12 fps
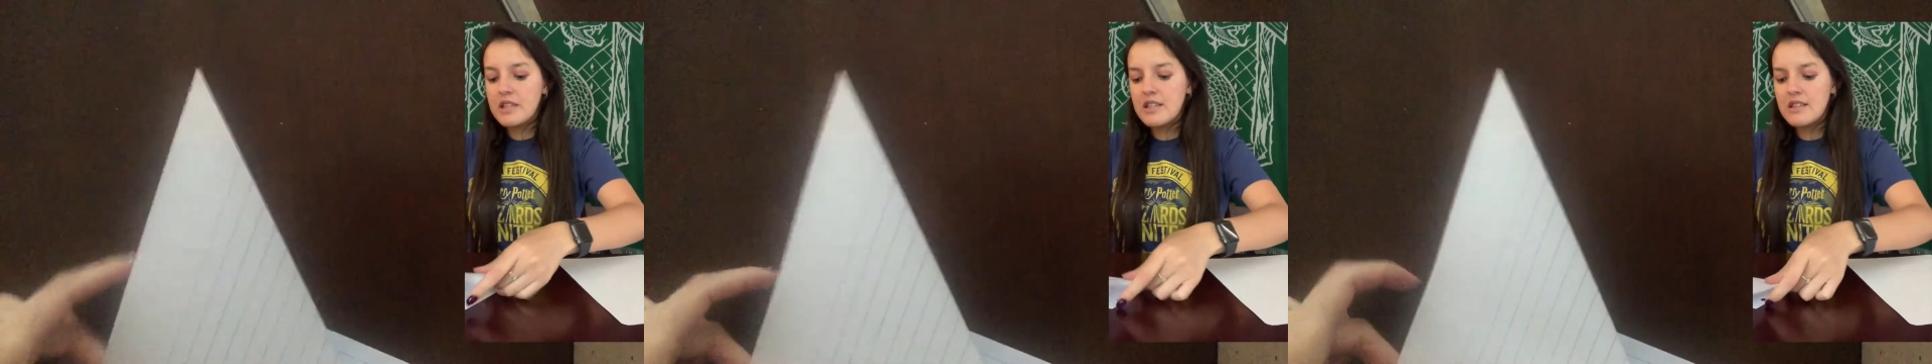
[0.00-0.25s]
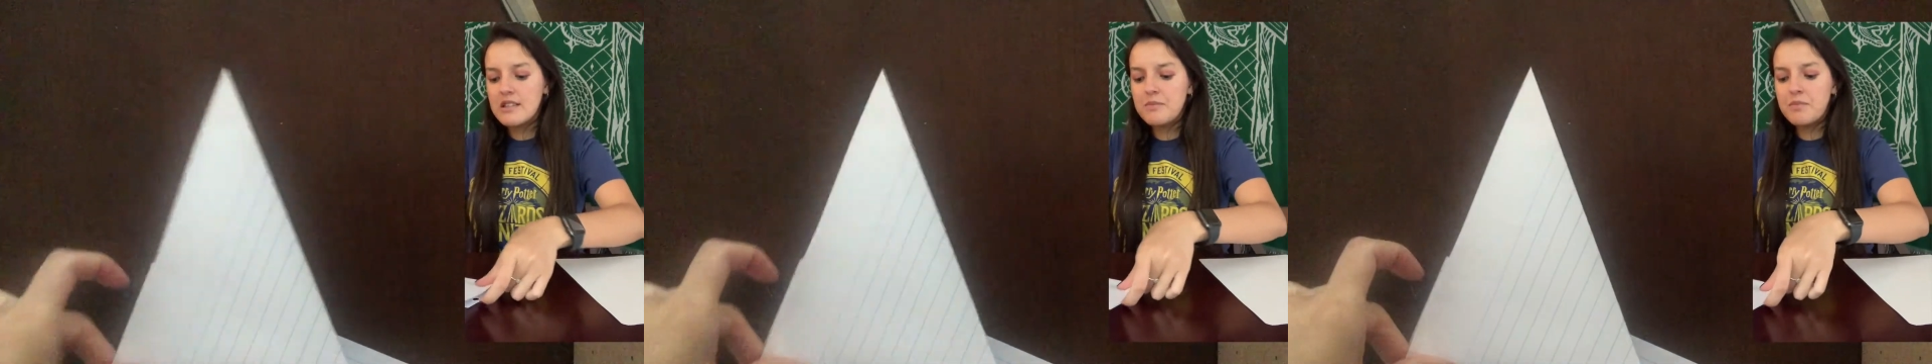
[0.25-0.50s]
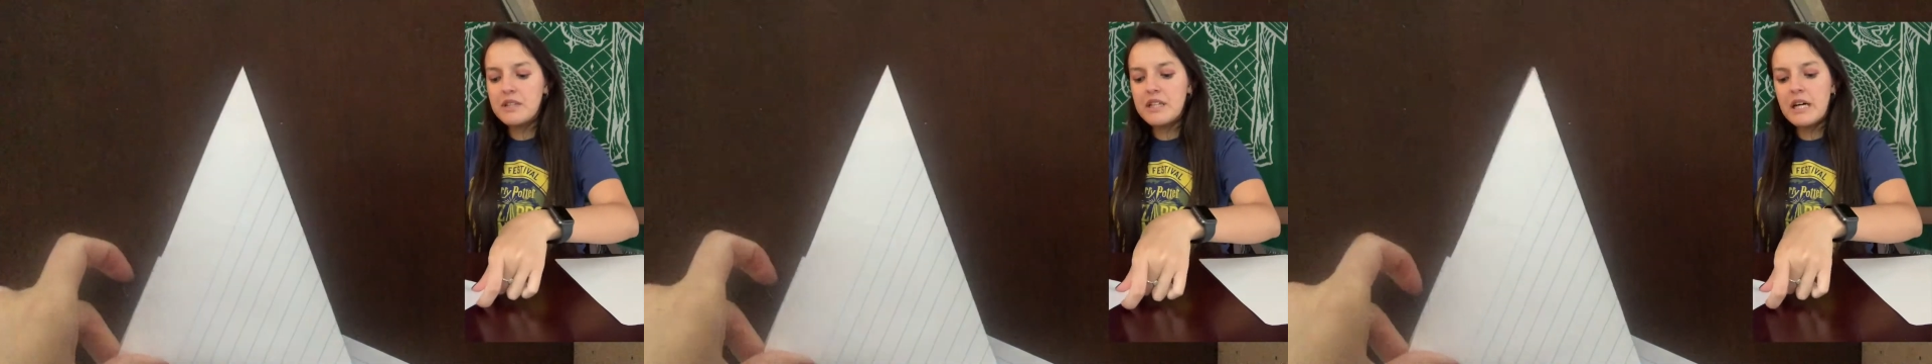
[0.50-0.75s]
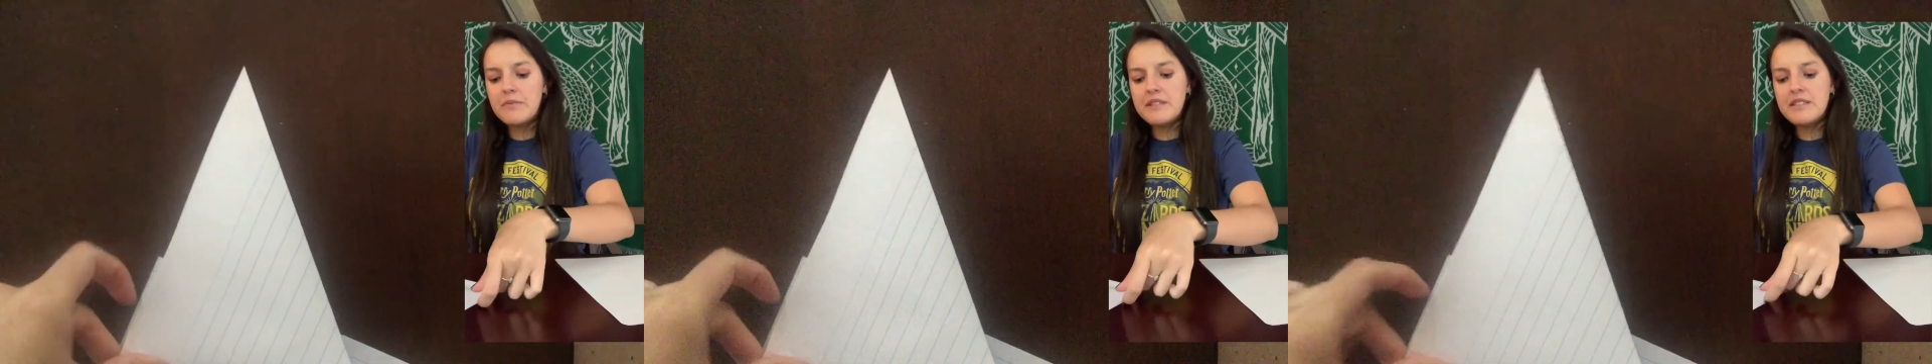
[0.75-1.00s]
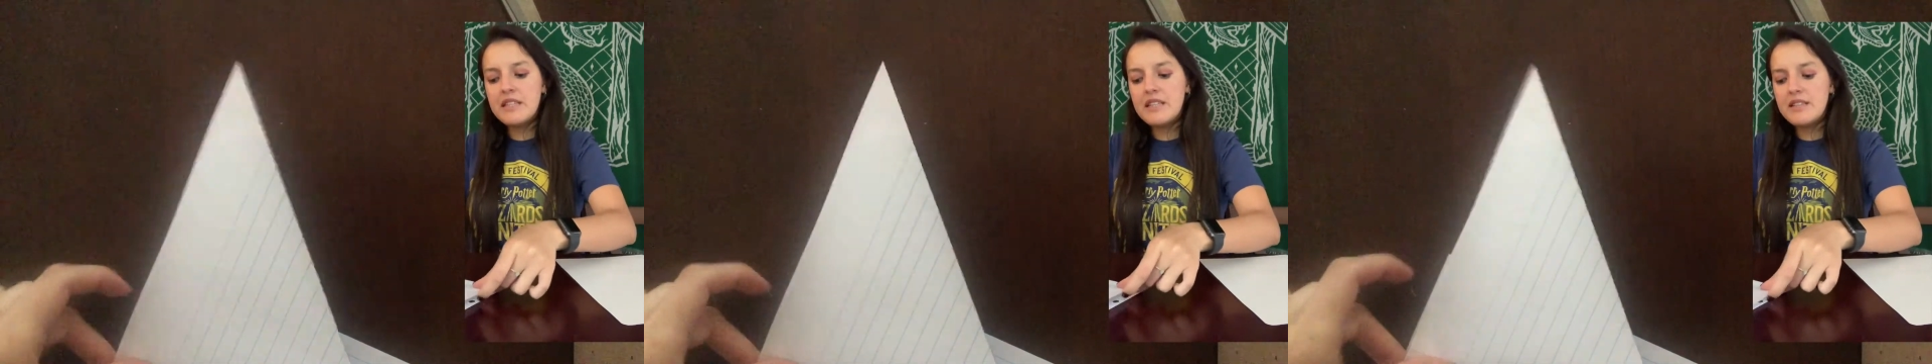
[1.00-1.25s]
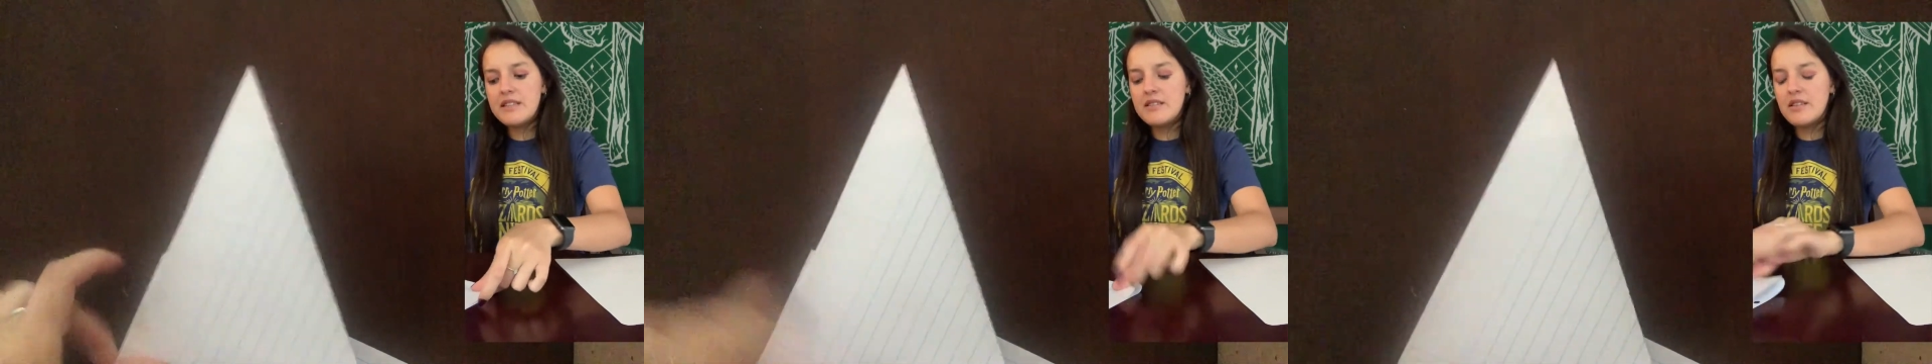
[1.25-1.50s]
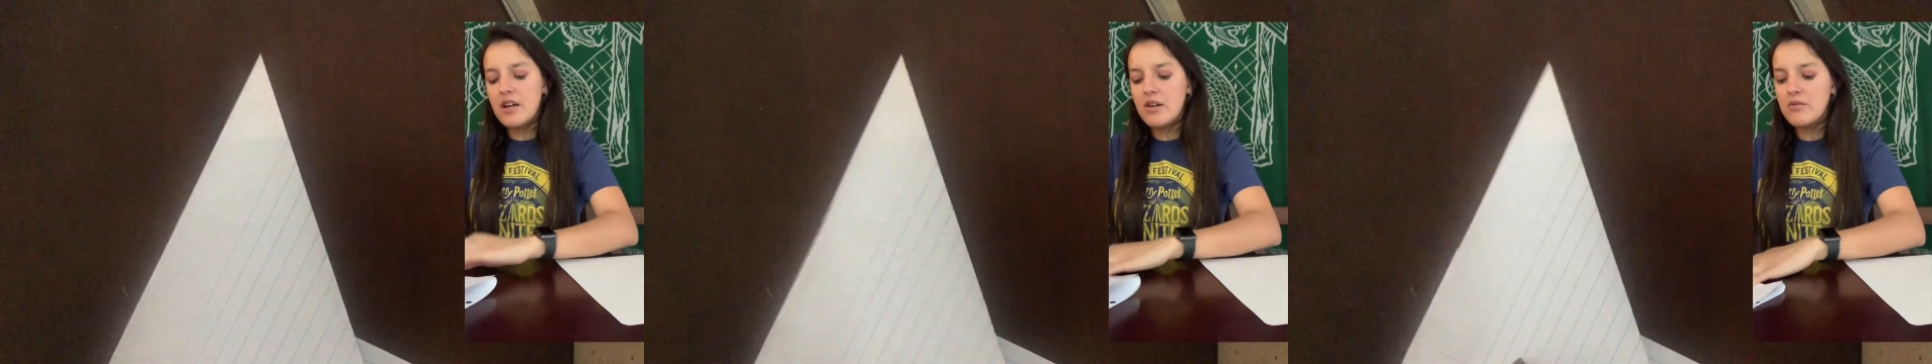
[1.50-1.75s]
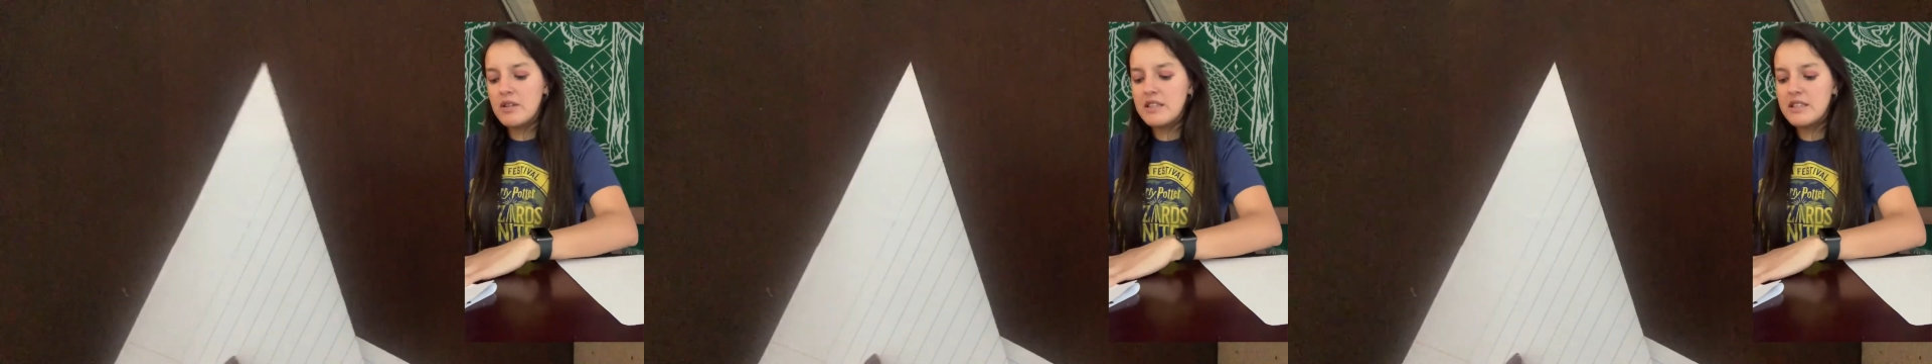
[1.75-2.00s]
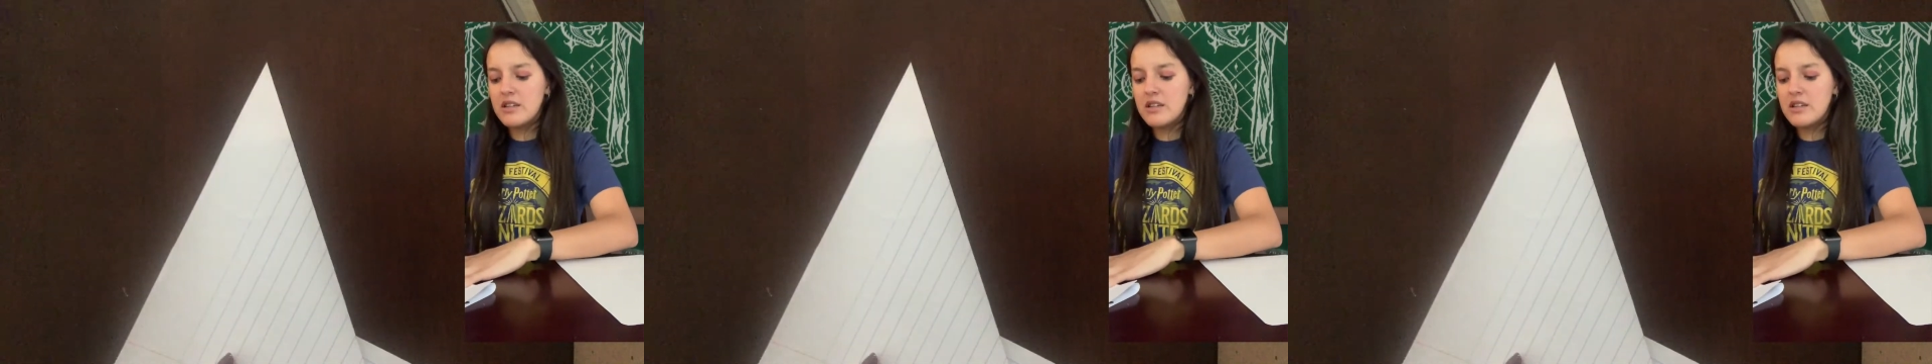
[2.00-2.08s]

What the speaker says: Spilliamus is? No, what is